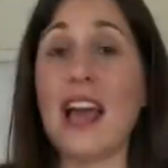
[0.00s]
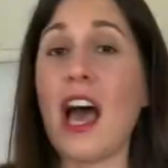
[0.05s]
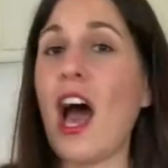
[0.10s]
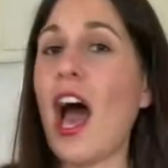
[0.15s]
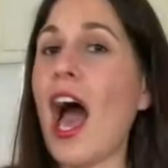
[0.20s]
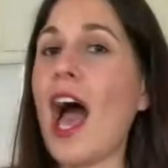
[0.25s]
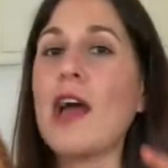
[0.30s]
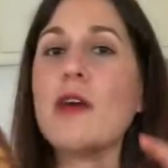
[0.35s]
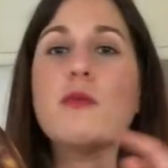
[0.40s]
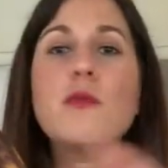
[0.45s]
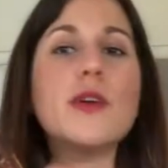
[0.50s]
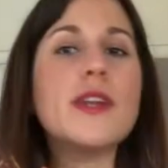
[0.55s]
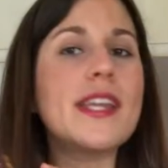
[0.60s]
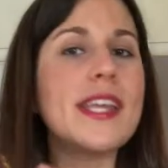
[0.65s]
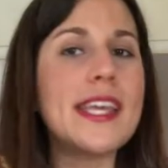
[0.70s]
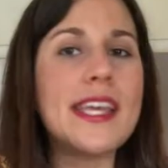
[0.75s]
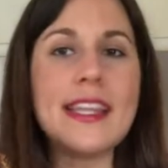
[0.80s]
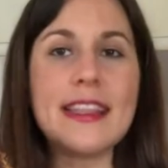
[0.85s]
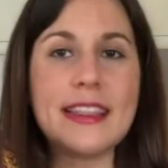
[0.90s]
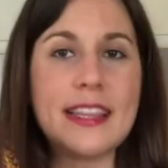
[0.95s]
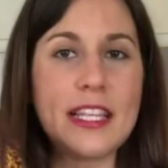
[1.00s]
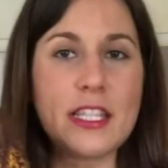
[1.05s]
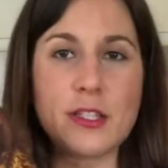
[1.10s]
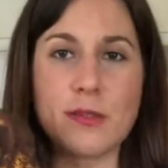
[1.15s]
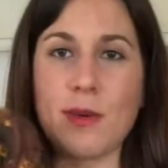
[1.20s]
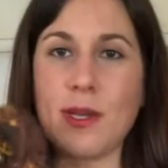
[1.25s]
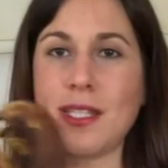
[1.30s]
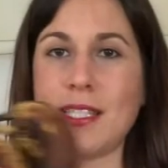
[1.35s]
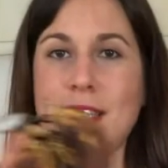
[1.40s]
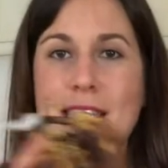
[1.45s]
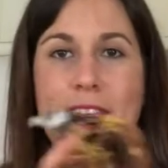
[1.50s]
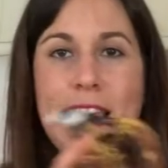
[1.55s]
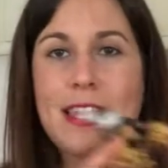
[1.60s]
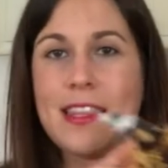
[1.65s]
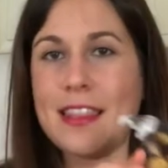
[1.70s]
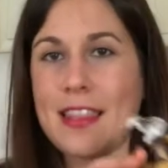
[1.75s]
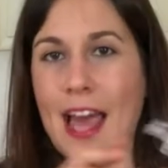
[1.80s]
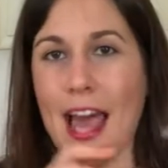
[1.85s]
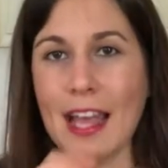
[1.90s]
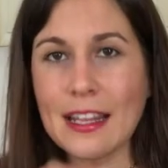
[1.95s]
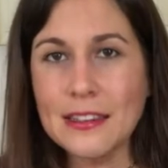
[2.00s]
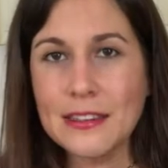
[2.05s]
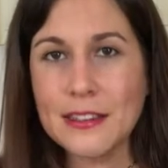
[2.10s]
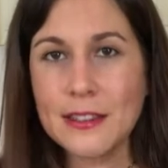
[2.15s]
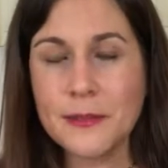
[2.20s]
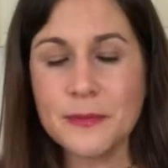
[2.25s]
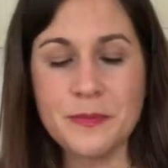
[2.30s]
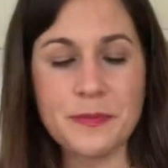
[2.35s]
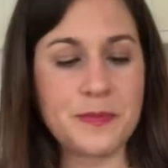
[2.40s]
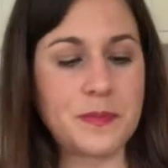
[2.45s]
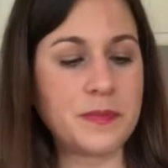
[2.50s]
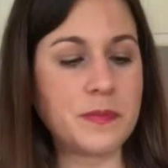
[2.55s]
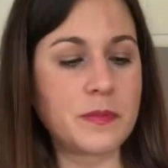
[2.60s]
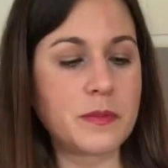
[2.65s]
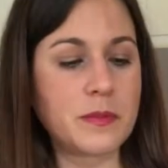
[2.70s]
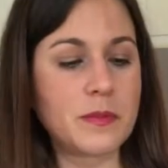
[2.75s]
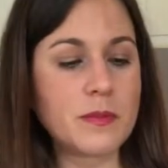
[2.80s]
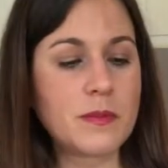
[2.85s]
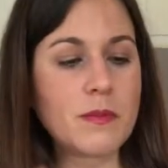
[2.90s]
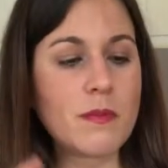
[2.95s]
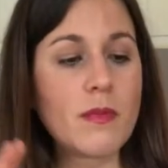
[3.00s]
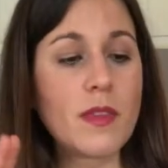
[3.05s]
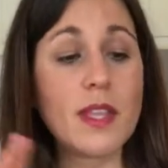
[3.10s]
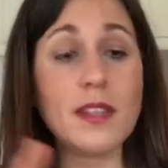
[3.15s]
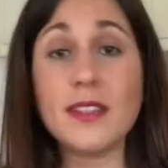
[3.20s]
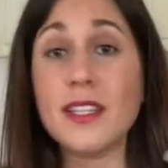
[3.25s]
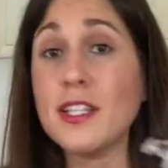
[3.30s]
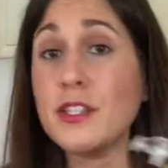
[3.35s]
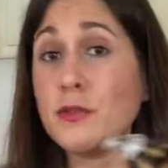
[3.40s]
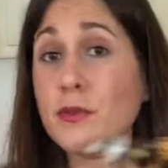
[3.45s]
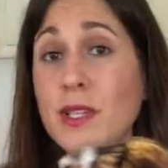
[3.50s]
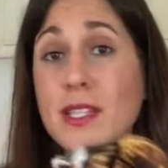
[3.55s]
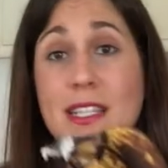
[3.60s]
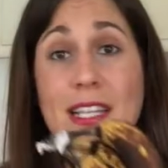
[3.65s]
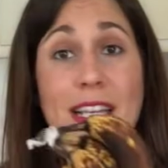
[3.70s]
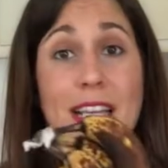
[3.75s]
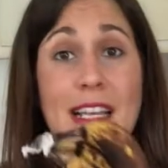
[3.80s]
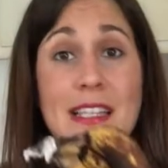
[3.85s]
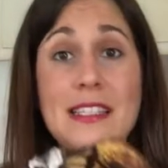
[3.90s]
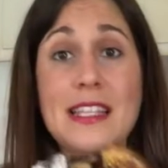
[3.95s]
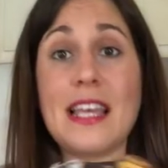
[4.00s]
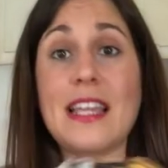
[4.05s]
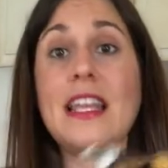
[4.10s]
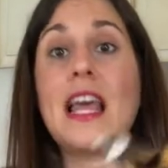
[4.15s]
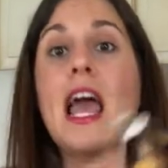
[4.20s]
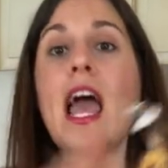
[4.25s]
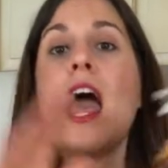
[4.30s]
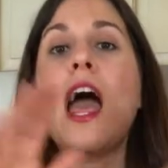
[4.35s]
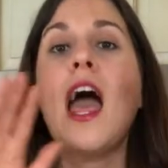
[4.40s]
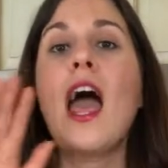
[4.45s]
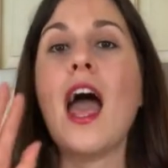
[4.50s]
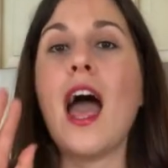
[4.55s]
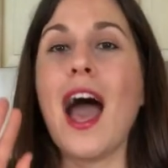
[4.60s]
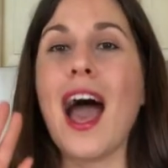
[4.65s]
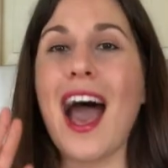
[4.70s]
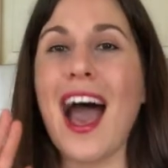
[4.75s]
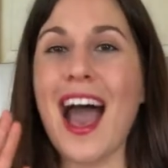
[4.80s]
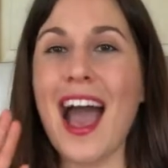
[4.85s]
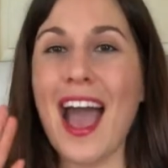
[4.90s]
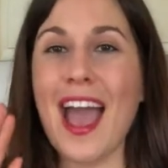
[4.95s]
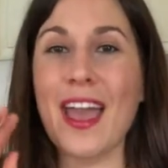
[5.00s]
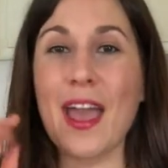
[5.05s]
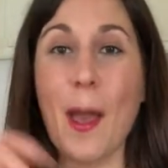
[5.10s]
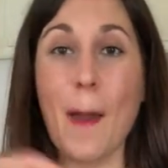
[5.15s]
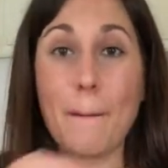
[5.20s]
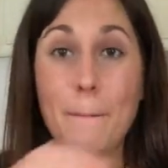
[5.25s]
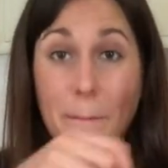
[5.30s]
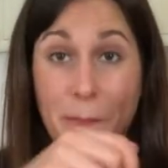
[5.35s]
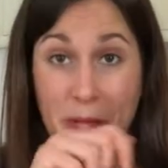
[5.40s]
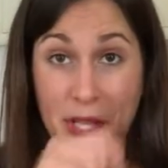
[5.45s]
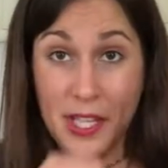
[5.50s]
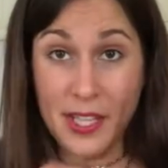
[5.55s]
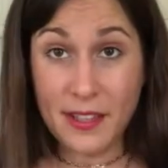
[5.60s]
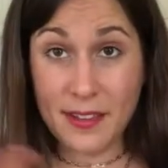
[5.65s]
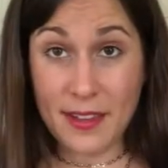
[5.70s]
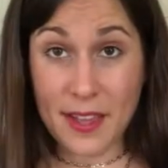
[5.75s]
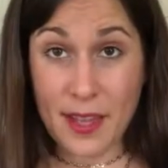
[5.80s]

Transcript: Now, I wouldn't eat these ones like that. These ones, like I said, I peel